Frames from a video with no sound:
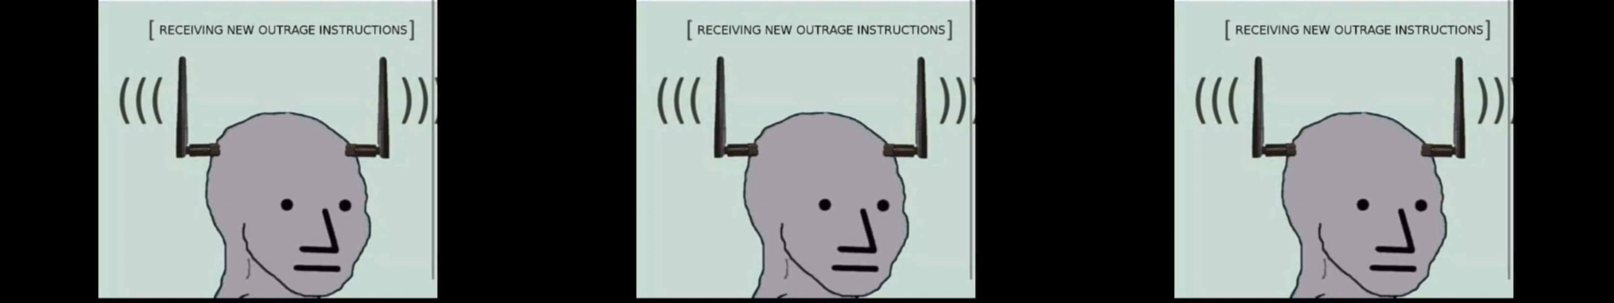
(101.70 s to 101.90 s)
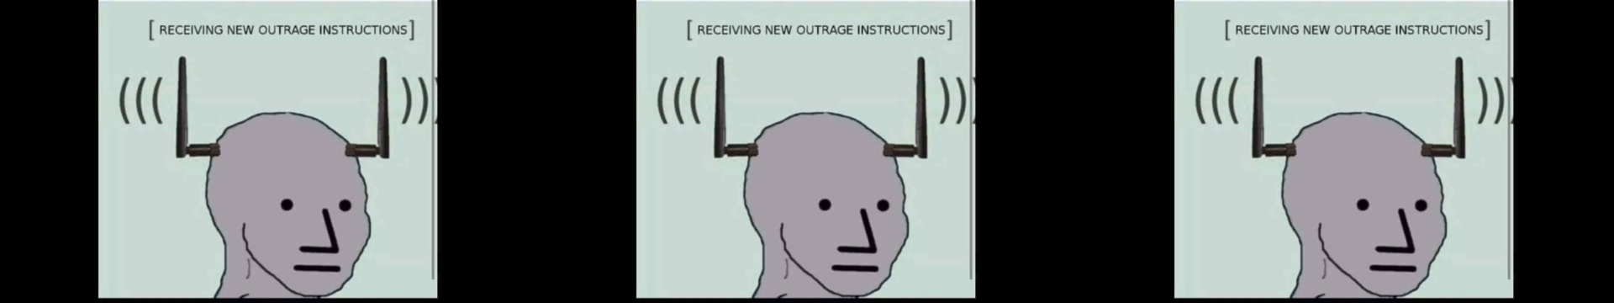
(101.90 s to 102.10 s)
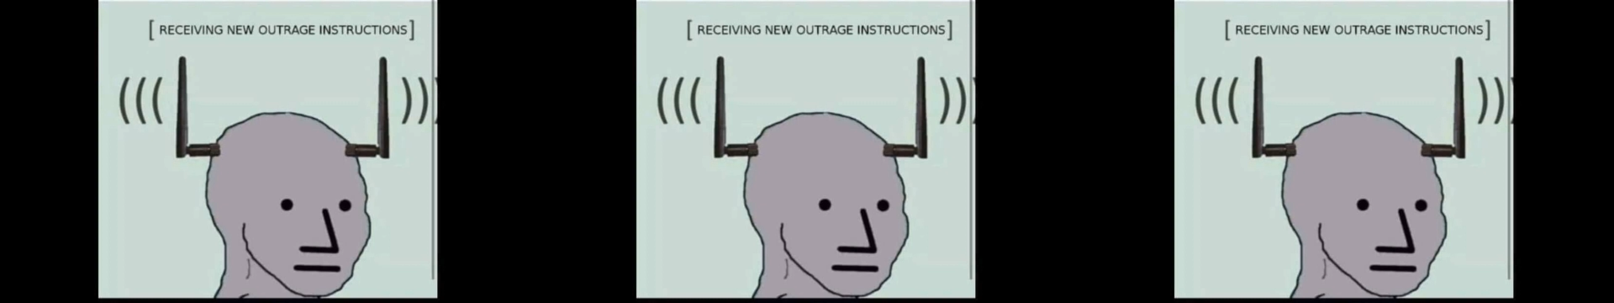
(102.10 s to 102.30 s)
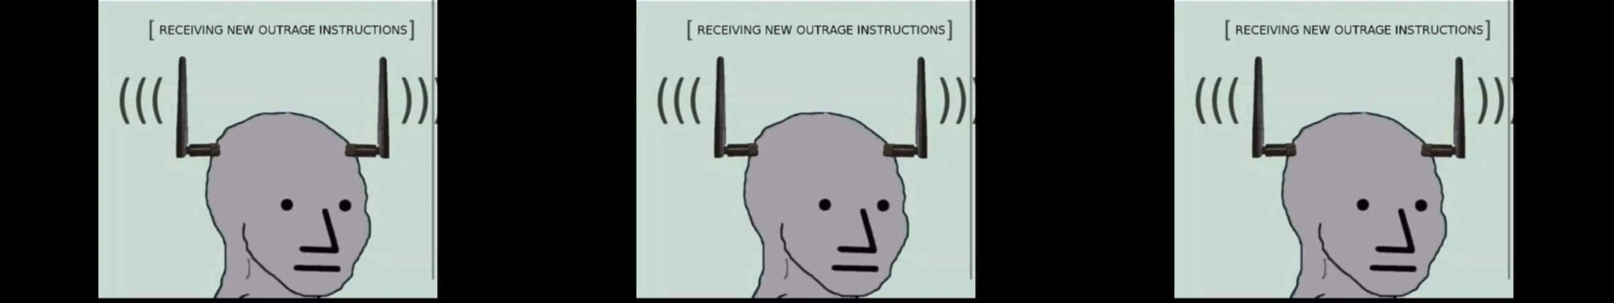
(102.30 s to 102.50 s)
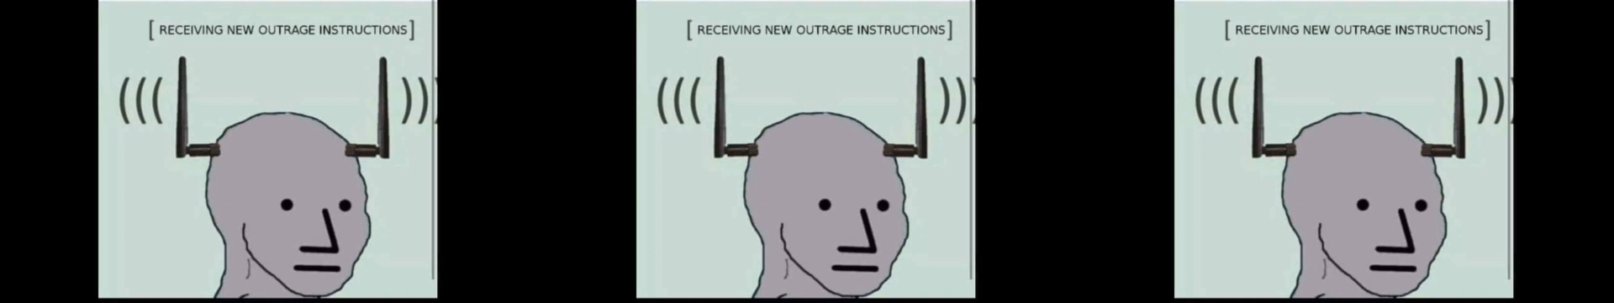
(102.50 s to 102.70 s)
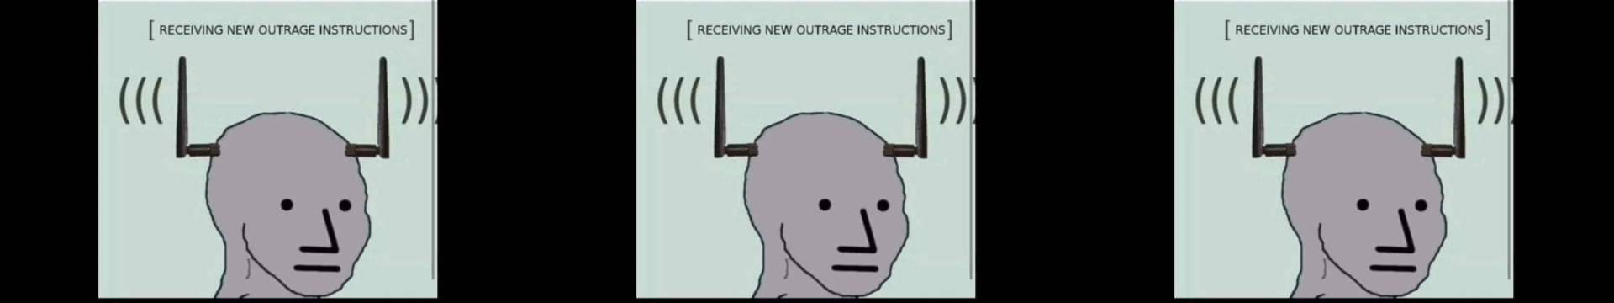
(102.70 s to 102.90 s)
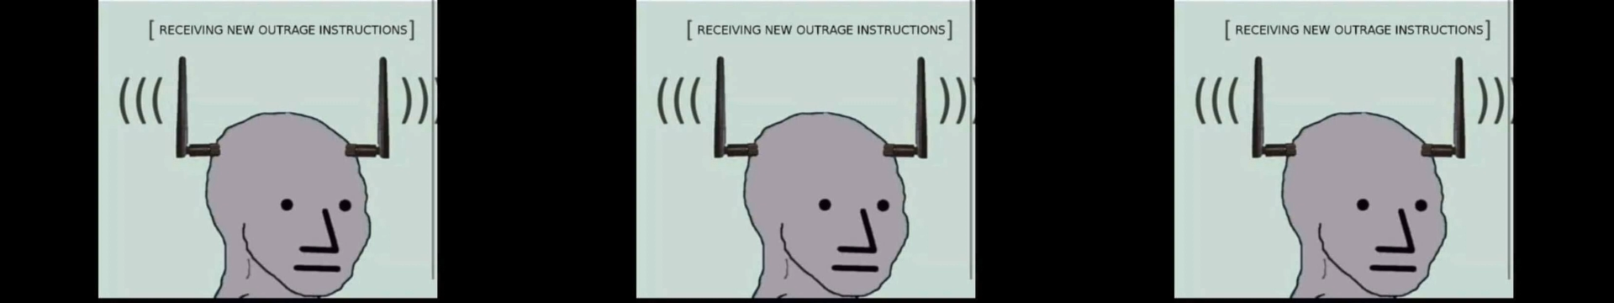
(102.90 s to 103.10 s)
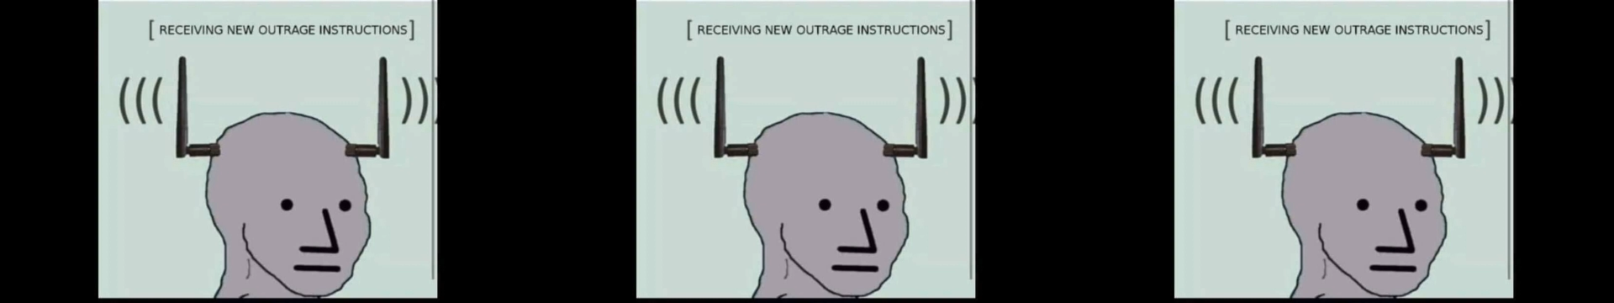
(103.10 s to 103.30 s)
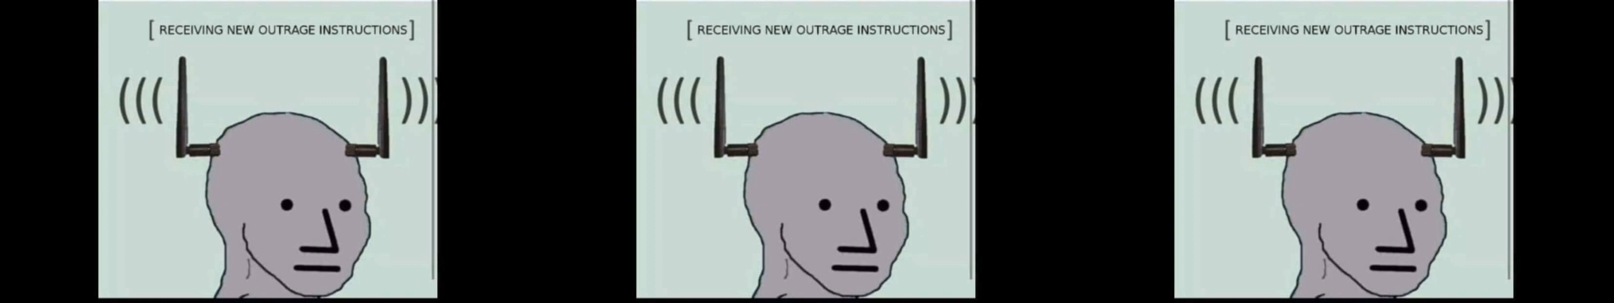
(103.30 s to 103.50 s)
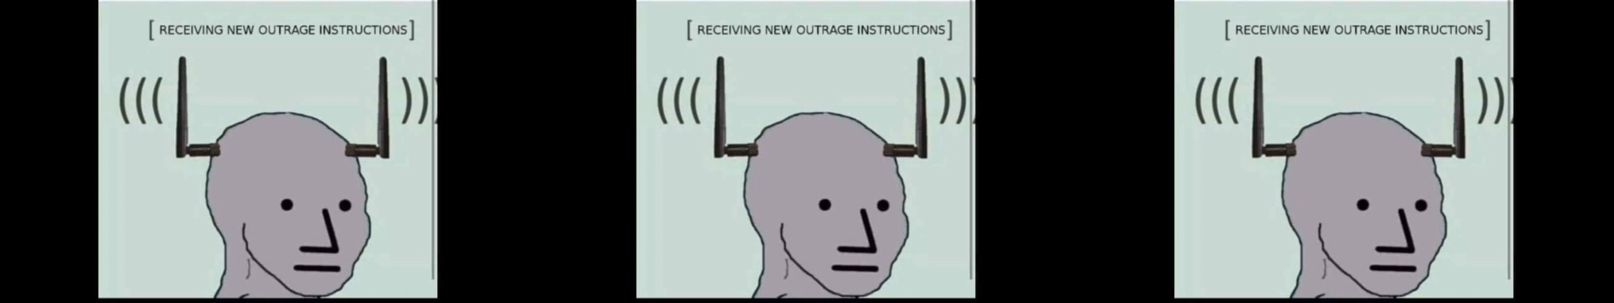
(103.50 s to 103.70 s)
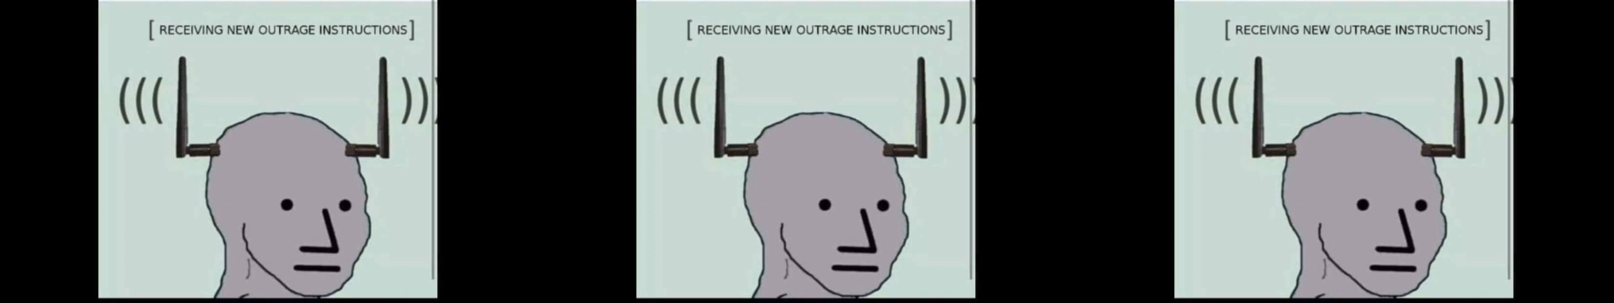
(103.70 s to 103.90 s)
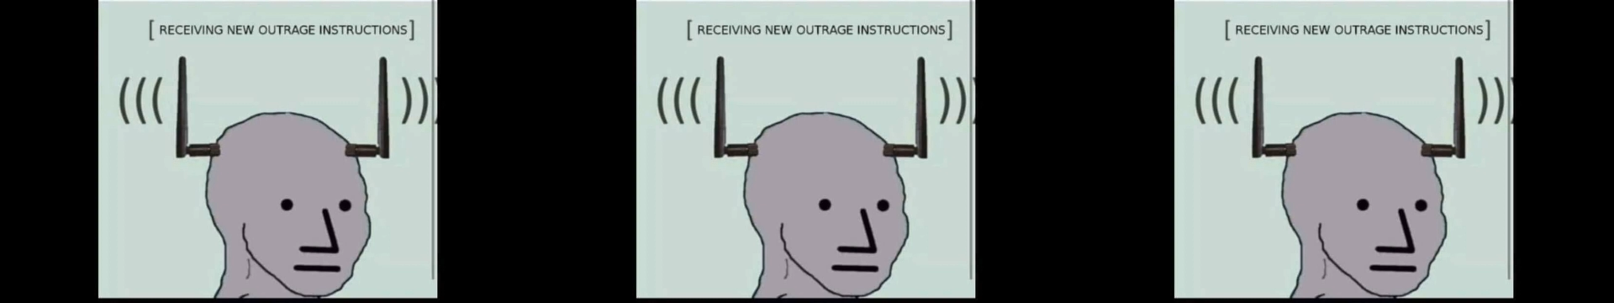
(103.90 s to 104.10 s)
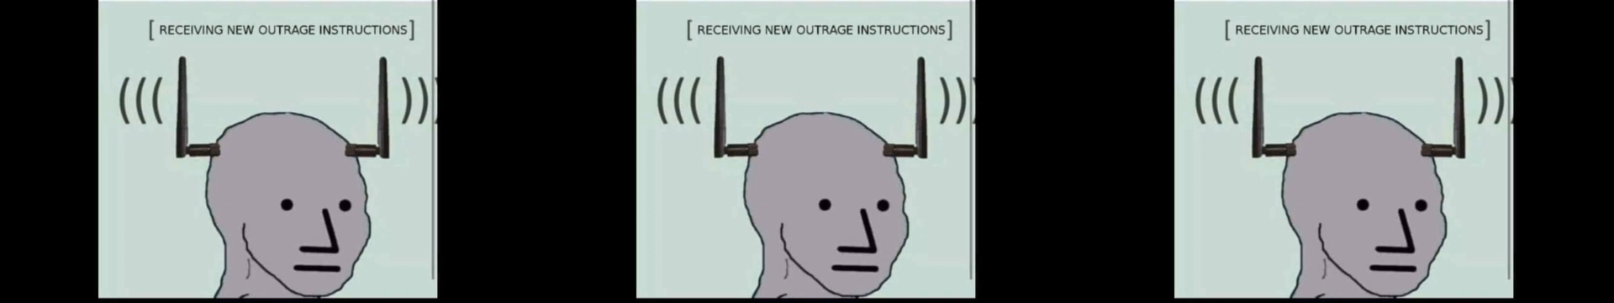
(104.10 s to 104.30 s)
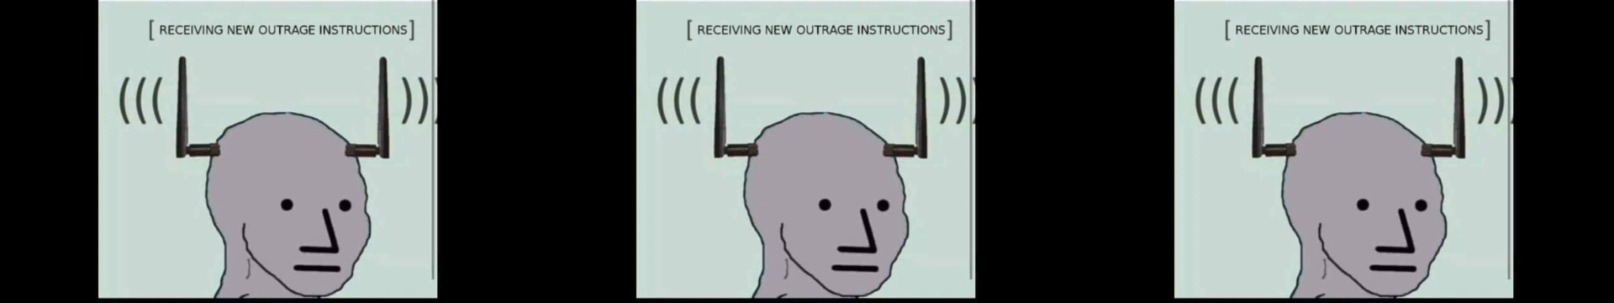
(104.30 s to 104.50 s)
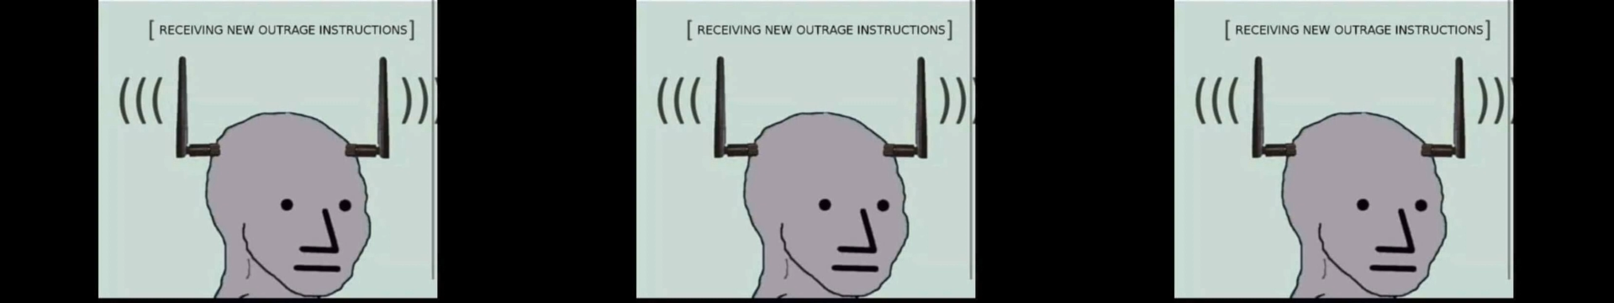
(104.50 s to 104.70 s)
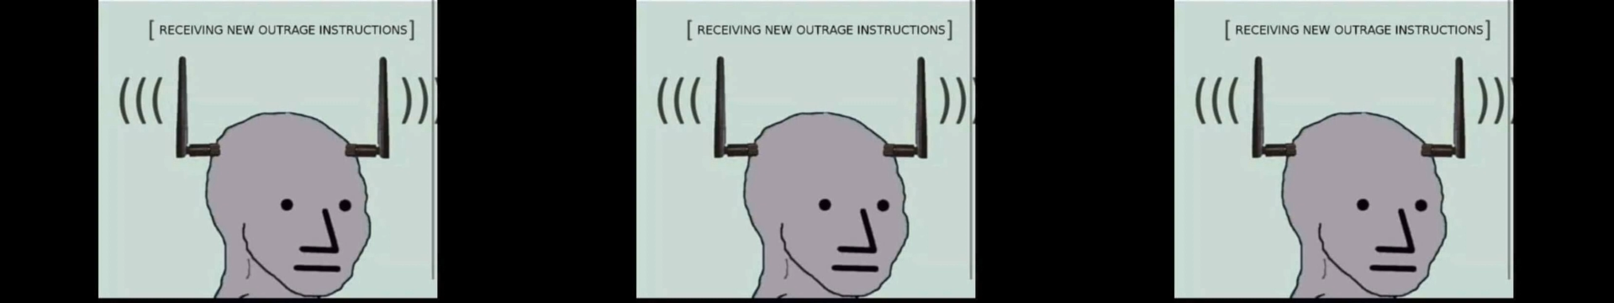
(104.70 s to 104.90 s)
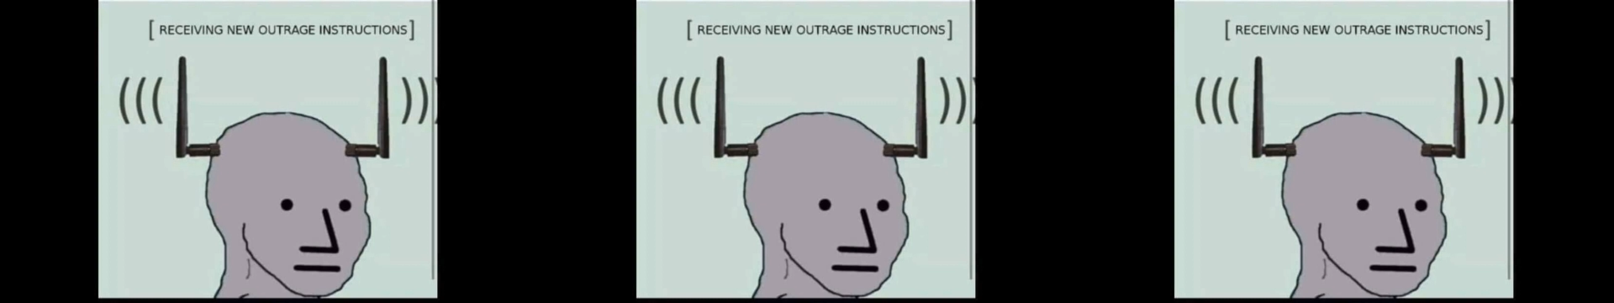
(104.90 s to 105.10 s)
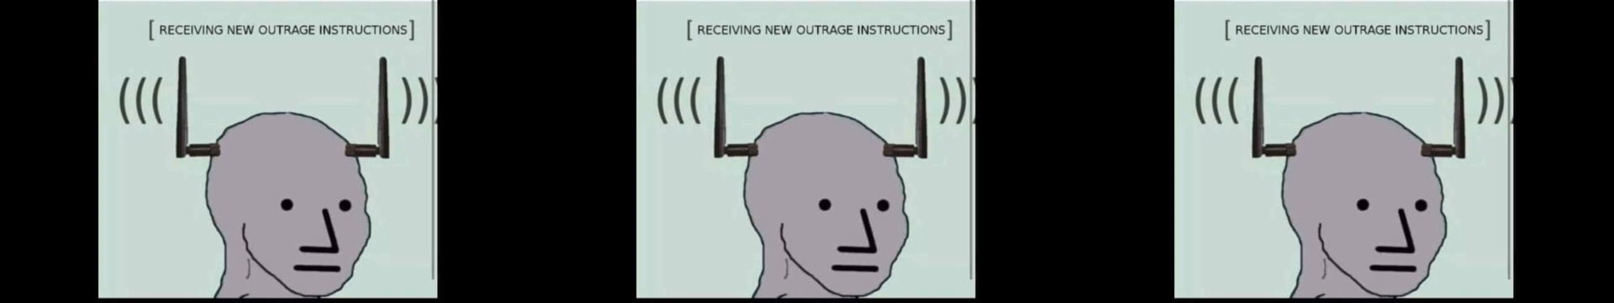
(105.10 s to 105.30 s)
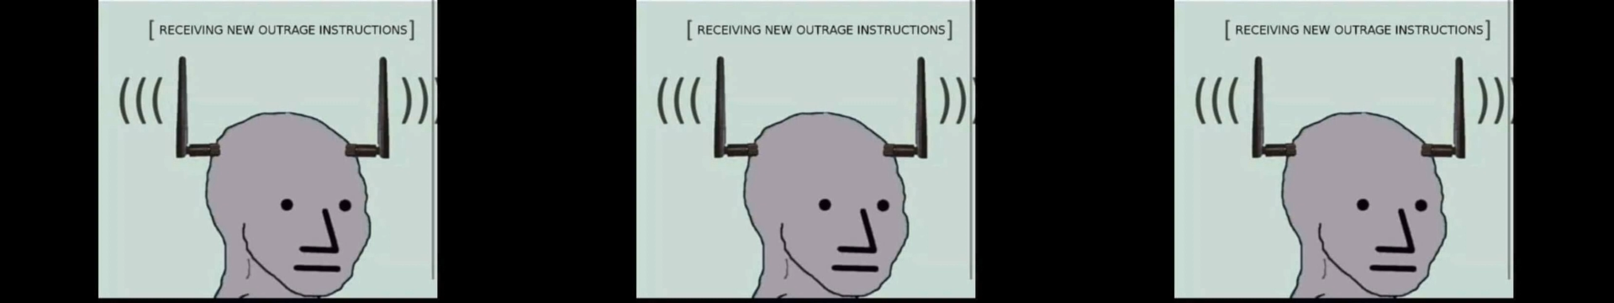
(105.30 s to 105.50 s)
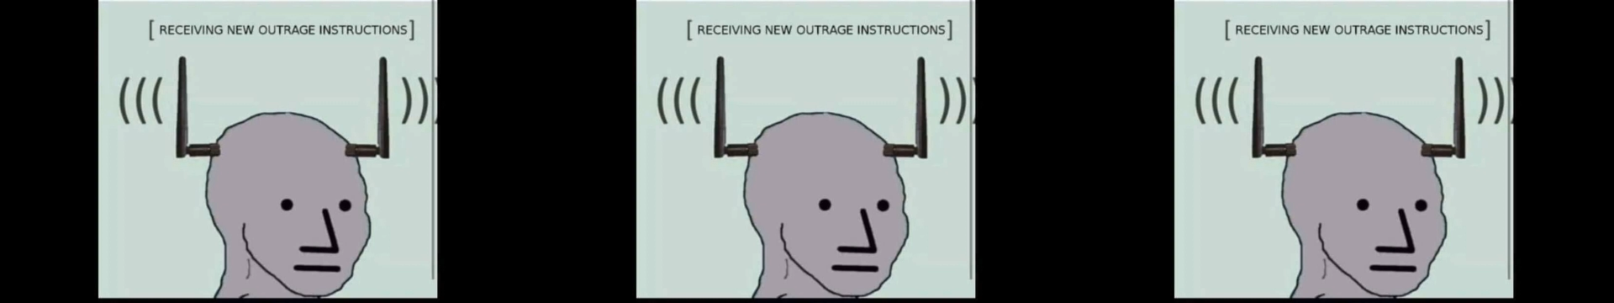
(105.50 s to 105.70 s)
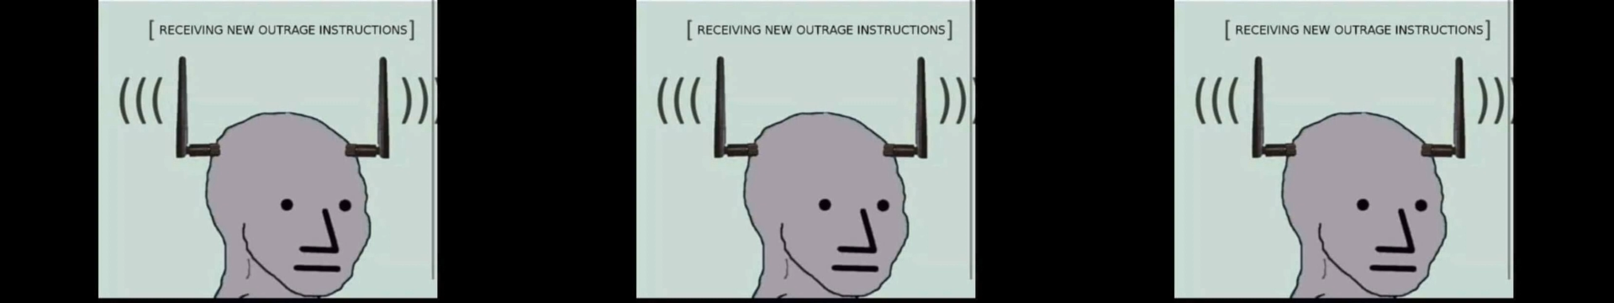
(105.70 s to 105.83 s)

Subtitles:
Nobody's mouth can be seen.